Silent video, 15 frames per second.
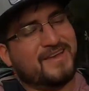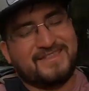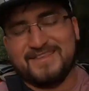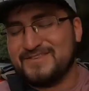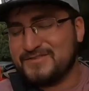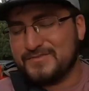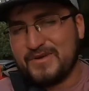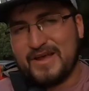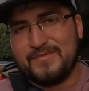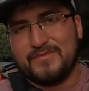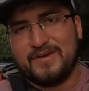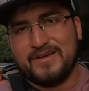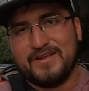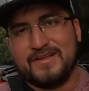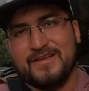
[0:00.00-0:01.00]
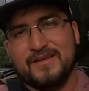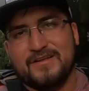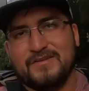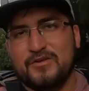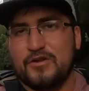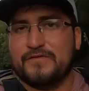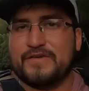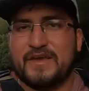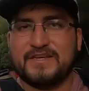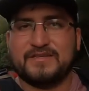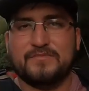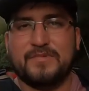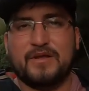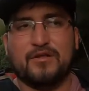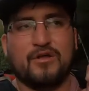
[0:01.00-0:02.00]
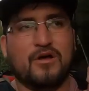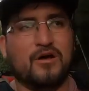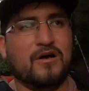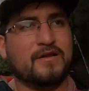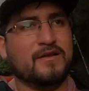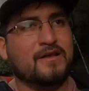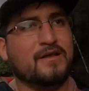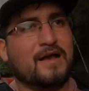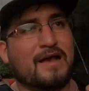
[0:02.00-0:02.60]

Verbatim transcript: Hit that subscribe button, notification bell on.